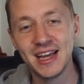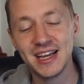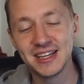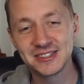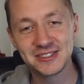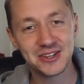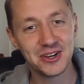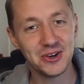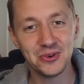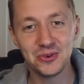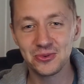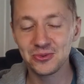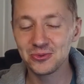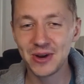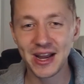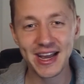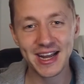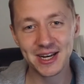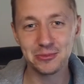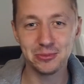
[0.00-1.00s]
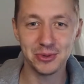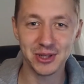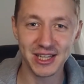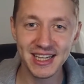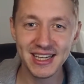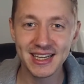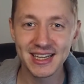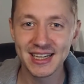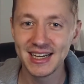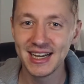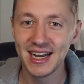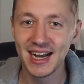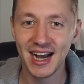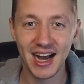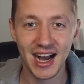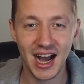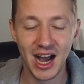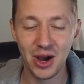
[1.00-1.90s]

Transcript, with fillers: So, randomly, uh,